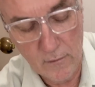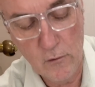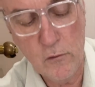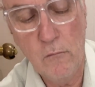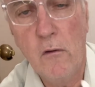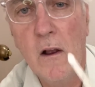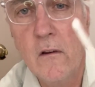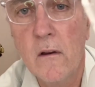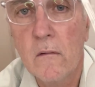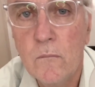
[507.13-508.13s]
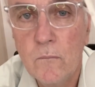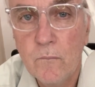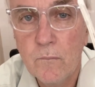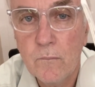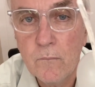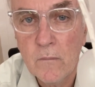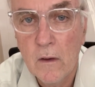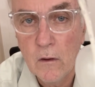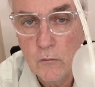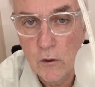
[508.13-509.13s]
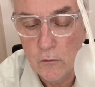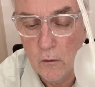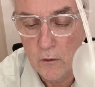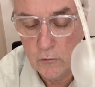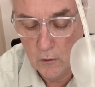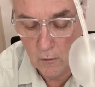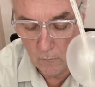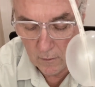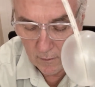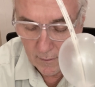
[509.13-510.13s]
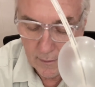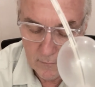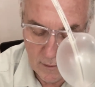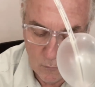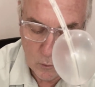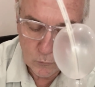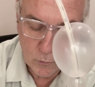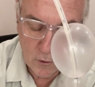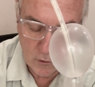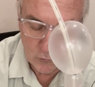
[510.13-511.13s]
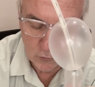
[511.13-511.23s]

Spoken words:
is inflating, just like so. Now, once we've got it to